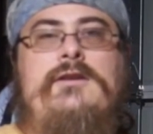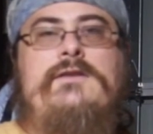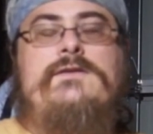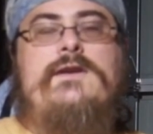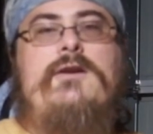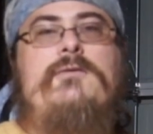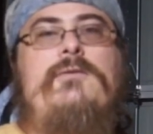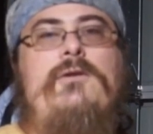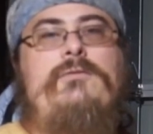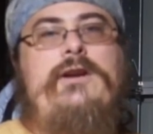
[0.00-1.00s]

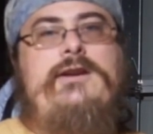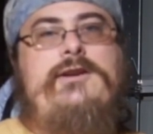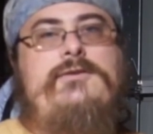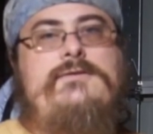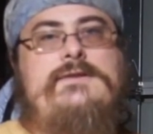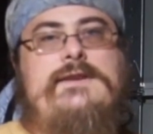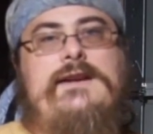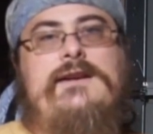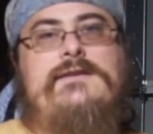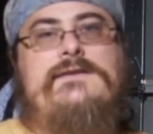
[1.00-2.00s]
So only use
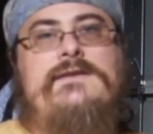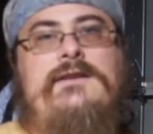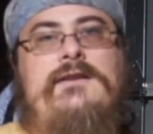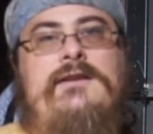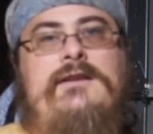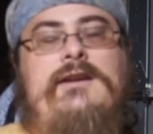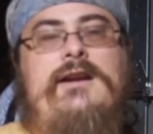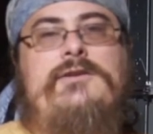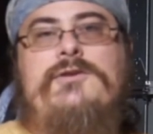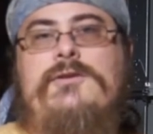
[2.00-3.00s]
these
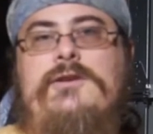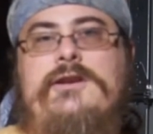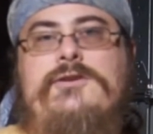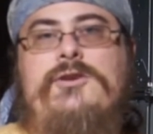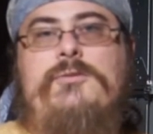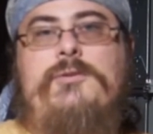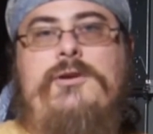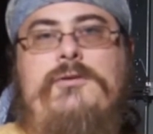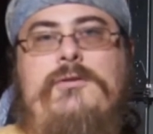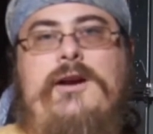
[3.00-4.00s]
internally to your
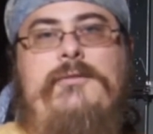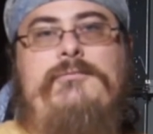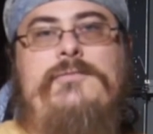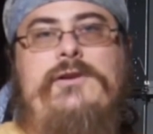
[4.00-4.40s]
program.